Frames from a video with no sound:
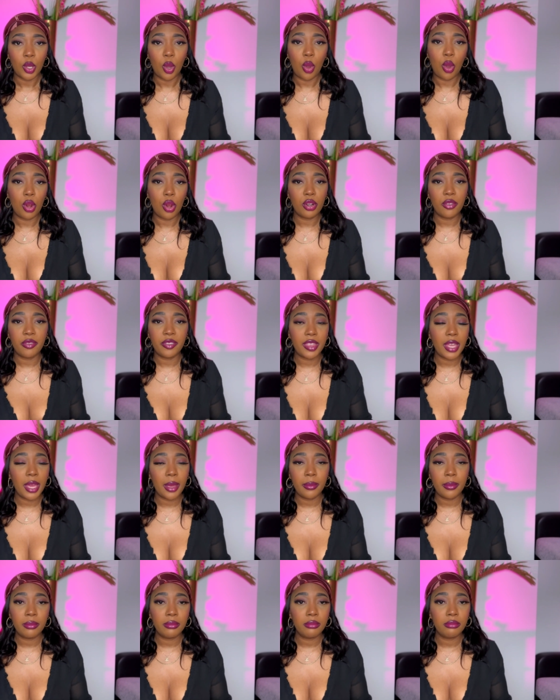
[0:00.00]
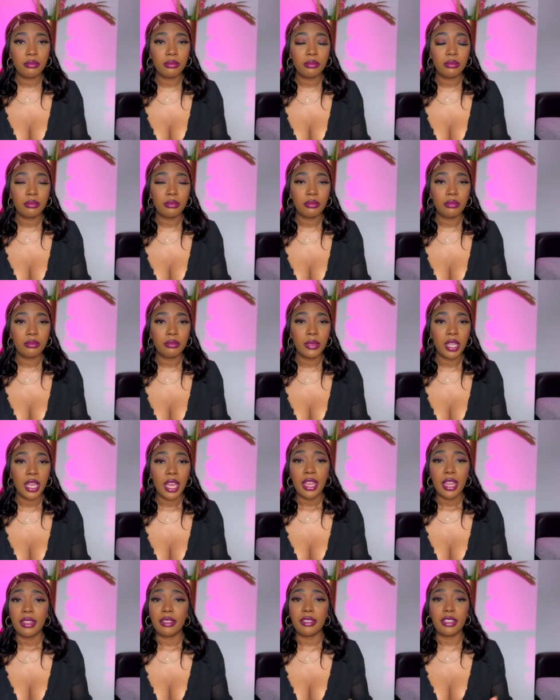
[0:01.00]
all of them,
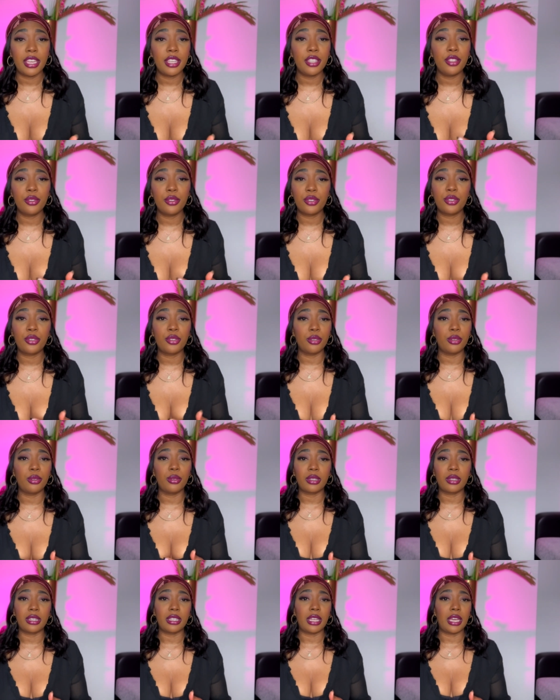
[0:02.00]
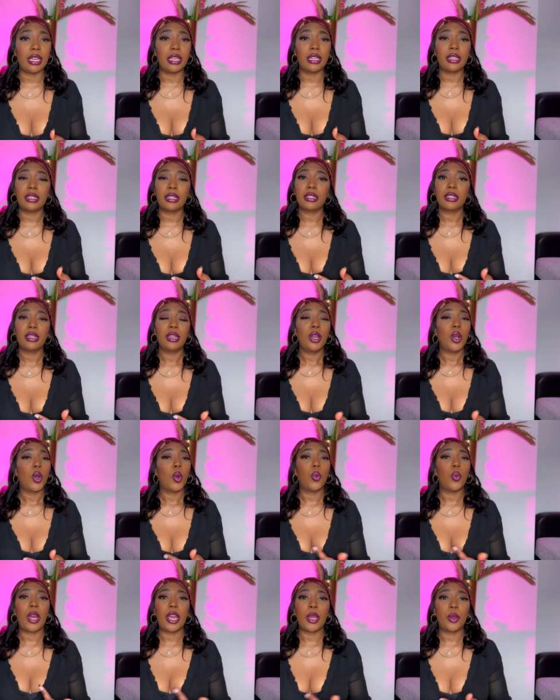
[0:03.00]
they used to look like
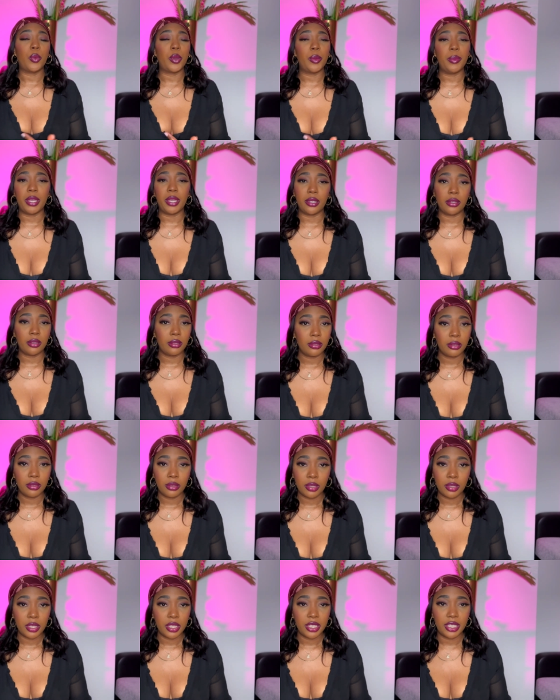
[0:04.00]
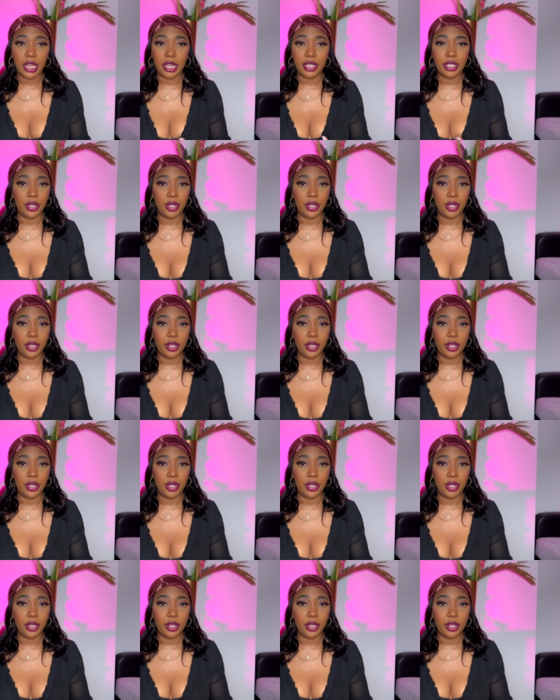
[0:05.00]
white women 10